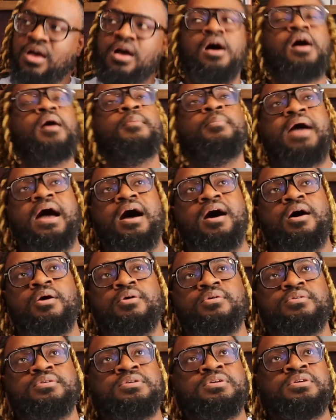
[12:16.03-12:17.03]

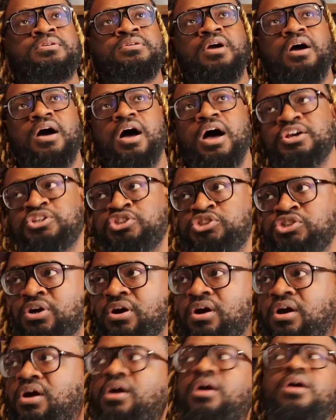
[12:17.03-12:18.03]
about
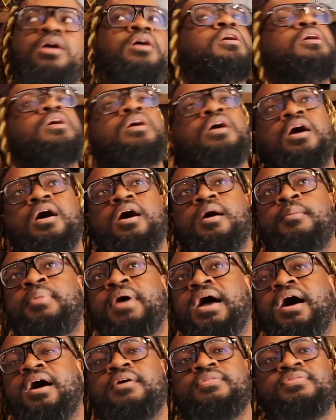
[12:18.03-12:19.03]
Usher,
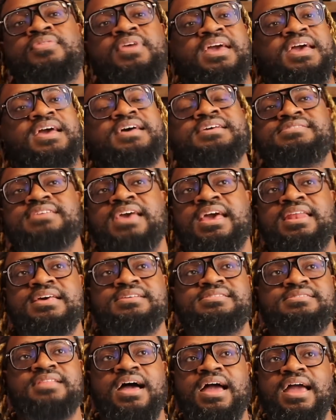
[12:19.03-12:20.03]
about this, and
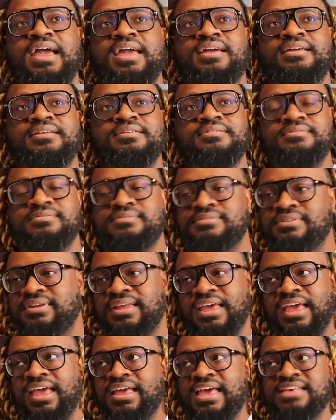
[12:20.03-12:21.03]
it's like,
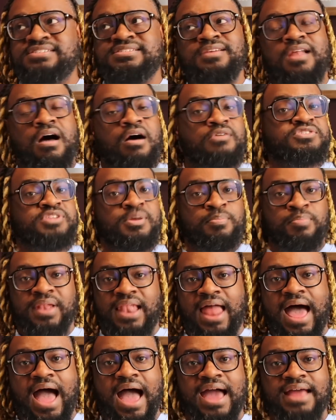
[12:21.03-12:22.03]
it has lost the
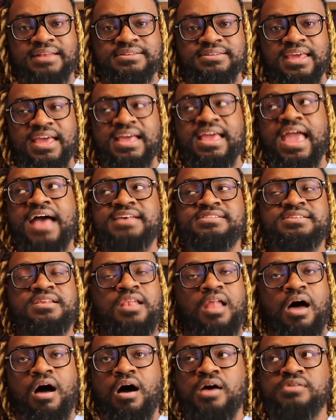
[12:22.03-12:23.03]
plot. It has
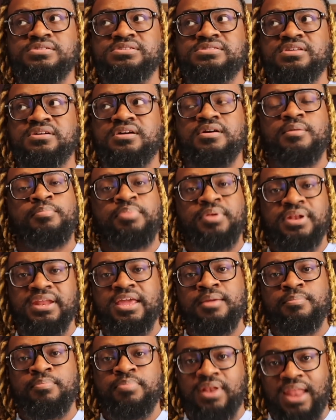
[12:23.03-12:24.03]
lost the
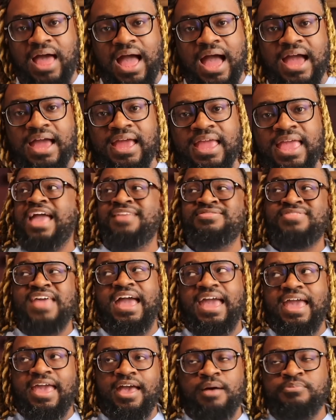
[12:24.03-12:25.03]
complete plot. And
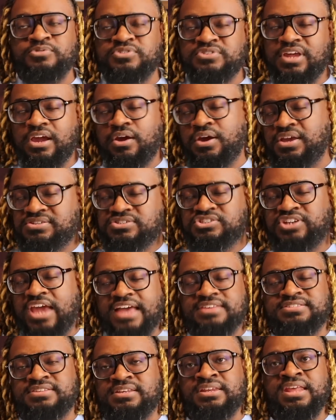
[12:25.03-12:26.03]
that helps Darius
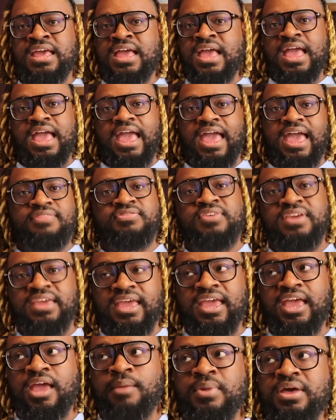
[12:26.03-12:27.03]
Jackson at
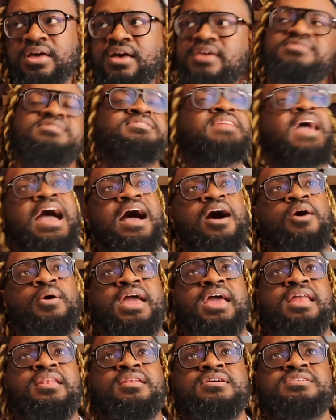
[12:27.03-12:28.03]
the end because now
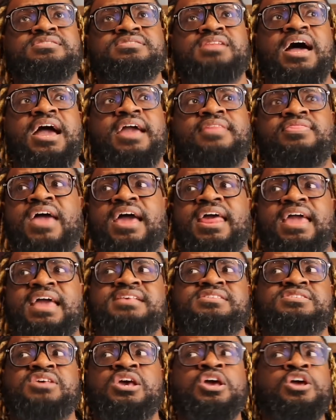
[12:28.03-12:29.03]
it looks like that
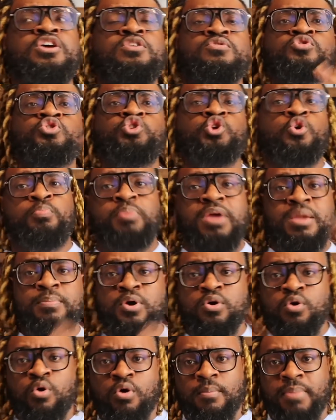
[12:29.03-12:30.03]
it's two
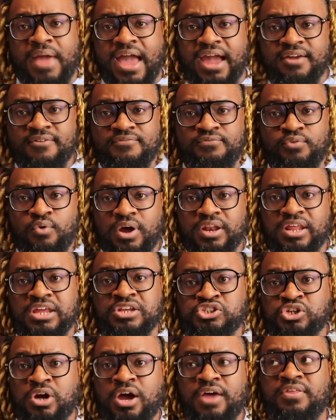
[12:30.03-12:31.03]
people going back and forth
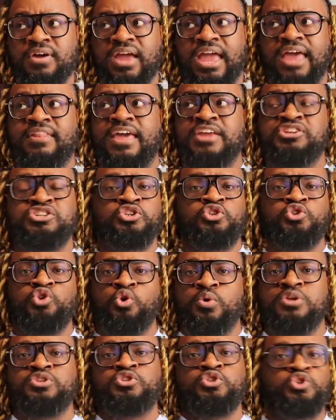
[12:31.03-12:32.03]
each other and they just
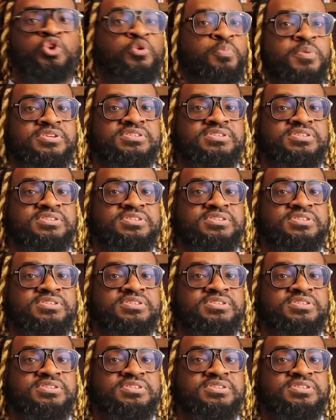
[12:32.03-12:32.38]
doing stupid